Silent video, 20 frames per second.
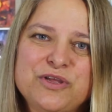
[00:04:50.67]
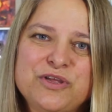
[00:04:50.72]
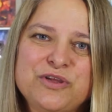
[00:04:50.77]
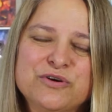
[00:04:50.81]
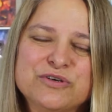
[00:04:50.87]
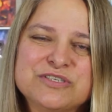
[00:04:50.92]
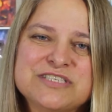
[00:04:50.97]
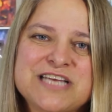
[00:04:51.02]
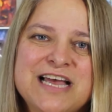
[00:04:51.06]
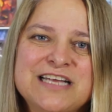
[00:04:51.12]

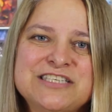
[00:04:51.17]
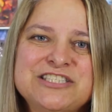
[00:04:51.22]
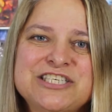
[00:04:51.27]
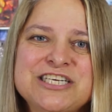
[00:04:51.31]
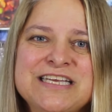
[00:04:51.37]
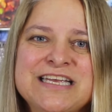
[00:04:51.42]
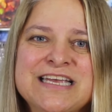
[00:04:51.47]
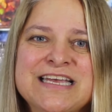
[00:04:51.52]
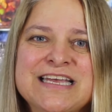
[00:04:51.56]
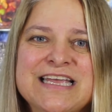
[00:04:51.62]
you're
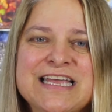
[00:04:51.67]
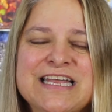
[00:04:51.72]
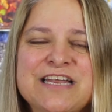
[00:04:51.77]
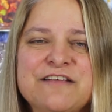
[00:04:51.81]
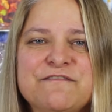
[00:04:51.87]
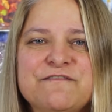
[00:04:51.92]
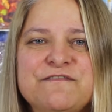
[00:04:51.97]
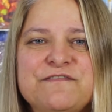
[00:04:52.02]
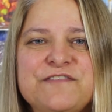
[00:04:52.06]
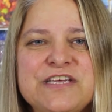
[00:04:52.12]
touching it and
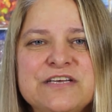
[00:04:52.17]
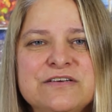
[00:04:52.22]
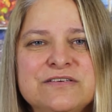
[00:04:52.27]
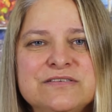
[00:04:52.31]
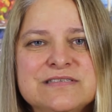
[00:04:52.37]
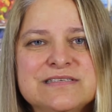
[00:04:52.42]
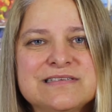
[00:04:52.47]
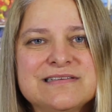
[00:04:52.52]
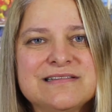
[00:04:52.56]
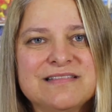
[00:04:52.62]
it
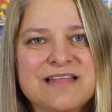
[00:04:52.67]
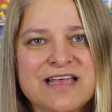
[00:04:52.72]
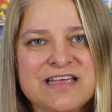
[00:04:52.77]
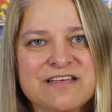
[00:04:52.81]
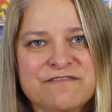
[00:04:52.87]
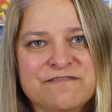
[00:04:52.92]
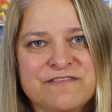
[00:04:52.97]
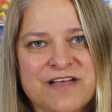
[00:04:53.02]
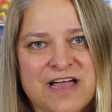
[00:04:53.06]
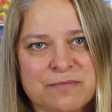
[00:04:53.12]
feels like
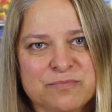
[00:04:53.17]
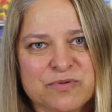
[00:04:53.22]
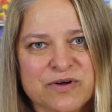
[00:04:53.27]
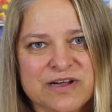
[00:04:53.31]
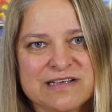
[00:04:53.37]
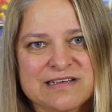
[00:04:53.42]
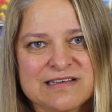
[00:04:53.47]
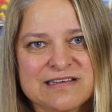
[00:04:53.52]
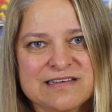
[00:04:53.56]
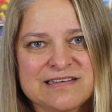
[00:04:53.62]

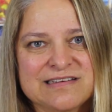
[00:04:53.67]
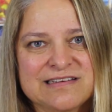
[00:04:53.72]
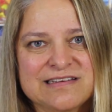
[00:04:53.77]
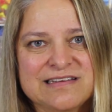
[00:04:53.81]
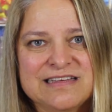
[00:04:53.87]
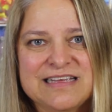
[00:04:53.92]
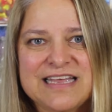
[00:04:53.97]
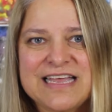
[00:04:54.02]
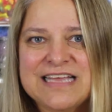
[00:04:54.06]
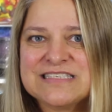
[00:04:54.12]
fabric.
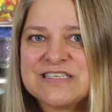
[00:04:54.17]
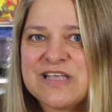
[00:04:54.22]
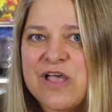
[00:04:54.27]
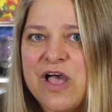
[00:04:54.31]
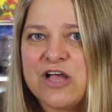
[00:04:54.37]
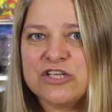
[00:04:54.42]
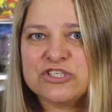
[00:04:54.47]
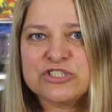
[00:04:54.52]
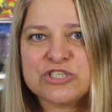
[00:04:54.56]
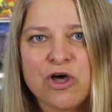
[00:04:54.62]
It's
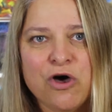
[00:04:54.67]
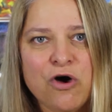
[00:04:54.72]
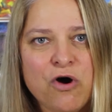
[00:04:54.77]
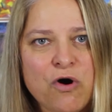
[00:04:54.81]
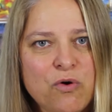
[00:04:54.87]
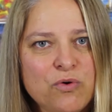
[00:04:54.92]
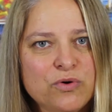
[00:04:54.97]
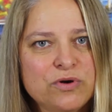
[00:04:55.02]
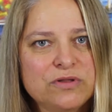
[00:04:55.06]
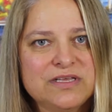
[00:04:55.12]

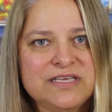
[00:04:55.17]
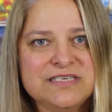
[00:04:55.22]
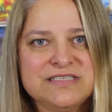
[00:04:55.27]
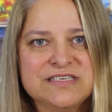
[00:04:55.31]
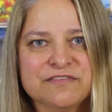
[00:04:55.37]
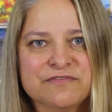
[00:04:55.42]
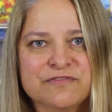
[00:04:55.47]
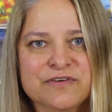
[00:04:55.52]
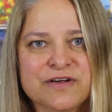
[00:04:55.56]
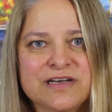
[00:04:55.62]
totally
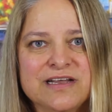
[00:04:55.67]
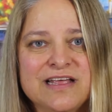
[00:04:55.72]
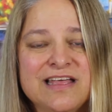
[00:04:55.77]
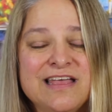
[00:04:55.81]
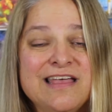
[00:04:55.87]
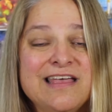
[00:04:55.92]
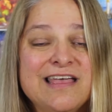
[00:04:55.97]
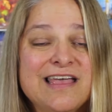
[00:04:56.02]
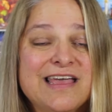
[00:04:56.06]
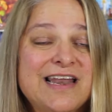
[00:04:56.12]
different.
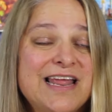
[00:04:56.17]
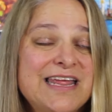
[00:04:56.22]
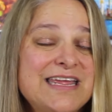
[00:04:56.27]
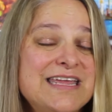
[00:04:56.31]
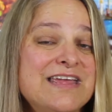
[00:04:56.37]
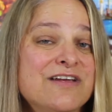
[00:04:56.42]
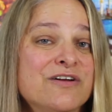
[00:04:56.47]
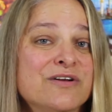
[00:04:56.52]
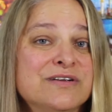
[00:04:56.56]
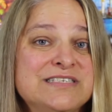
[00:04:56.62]
And I
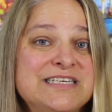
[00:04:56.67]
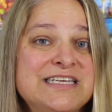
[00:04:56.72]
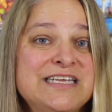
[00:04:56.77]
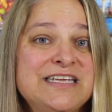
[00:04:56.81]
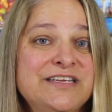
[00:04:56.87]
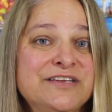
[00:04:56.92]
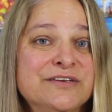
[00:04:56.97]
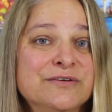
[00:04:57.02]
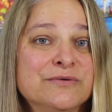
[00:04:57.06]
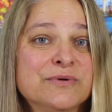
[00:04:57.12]

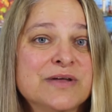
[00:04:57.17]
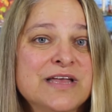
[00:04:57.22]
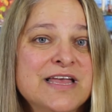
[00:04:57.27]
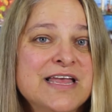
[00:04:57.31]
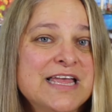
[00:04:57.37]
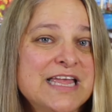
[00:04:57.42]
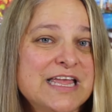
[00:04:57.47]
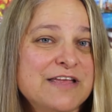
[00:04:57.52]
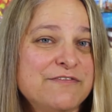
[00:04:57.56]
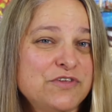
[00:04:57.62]
guarantee you,
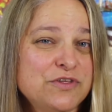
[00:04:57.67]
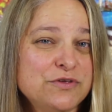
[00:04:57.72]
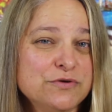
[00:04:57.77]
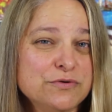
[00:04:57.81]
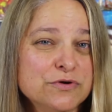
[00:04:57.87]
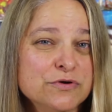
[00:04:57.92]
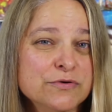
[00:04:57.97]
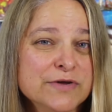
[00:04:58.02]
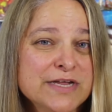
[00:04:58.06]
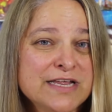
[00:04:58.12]
if you
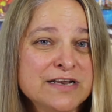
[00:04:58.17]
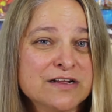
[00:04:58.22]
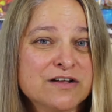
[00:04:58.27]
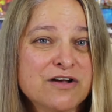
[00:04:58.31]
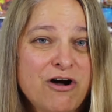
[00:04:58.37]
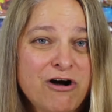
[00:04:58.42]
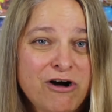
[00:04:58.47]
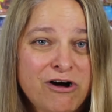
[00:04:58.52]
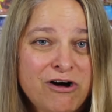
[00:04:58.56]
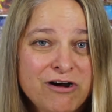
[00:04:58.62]
create a
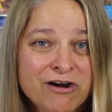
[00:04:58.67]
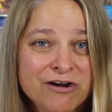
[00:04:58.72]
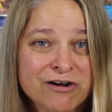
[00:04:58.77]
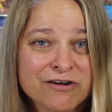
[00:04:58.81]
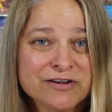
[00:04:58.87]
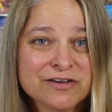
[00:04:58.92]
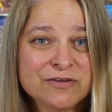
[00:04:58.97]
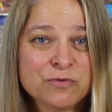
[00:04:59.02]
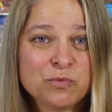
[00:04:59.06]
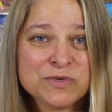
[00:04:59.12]

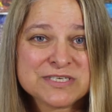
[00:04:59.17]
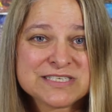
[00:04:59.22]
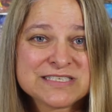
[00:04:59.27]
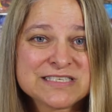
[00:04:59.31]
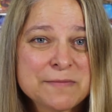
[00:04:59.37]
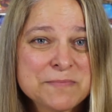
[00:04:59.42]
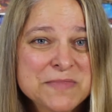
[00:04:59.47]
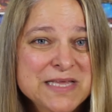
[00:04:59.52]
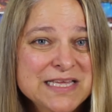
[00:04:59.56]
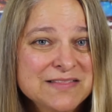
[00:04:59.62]
card with
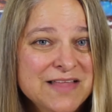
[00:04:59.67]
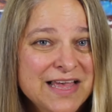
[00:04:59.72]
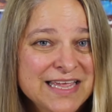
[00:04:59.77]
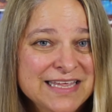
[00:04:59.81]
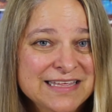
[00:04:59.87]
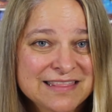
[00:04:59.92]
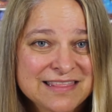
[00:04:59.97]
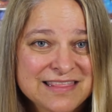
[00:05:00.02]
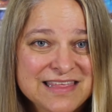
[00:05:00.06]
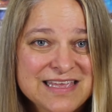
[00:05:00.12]
something
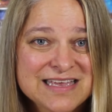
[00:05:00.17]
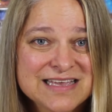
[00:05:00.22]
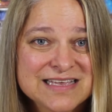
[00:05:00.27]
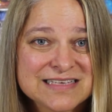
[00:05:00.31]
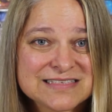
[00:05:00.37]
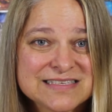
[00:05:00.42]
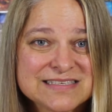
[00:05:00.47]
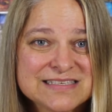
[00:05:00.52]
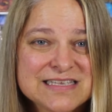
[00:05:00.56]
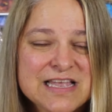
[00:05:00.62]
like
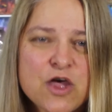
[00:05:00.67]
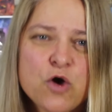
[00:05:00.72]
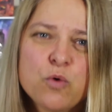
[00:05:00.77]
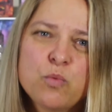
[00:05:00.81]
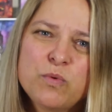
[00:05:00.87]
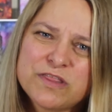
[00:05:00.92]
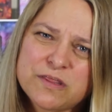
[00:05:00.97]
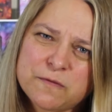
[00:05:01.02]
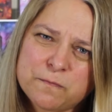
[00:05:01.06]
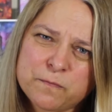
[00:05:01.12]
this,
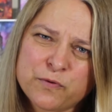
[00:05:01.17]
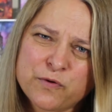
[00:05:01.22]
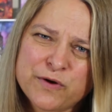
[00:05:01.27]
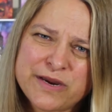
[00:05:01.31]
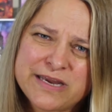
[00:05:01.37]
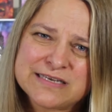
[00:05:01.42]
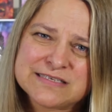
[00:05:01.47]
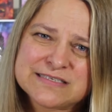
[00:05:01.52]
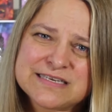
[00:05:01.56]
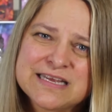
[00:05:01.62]
with a
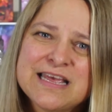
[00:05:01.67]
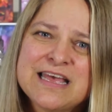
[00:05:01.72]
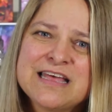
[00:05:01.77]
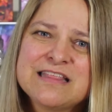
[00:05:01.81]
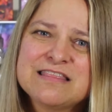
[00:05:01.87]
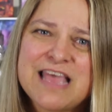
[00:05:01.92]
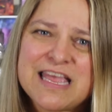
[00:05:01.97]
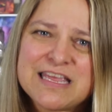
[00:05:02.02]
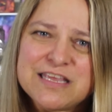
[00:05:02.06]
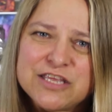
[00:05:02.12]
print
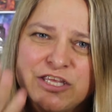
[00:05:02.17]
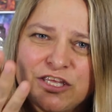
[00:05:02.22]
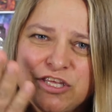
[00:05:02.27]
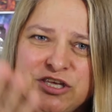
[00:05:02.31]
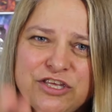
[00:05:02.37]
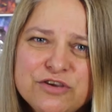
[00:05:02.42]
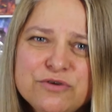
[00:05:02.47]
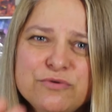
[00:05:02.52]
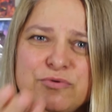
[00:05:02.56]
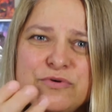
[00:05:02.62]
that
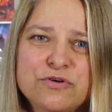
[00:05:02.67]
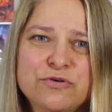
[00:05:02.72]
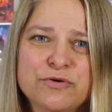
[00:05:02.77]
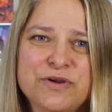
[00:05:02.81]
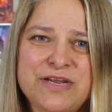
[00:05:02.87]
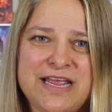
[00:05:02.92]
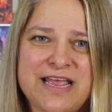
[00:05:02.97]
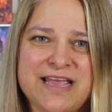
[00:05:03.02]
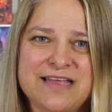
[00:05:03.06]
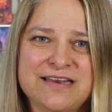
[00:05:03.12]
you
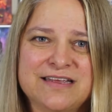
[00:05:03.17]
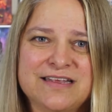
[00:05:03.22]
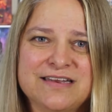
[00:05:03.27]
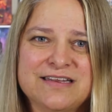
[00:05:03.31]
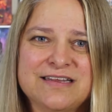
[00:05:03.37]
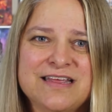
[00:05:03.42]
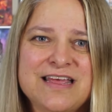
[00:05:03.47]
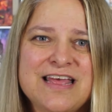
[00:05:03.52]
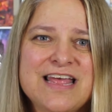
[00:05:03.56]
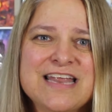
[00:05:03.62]
created,
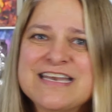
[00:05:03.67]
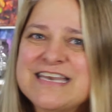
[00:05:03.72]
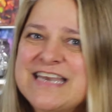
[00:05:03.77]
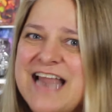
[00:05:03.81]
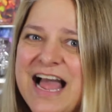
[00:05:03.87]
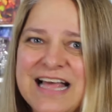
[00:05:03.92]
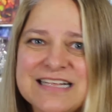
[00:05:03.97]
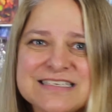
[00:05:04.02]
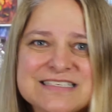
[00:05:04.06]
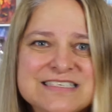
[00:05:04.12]

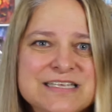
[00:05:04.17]
not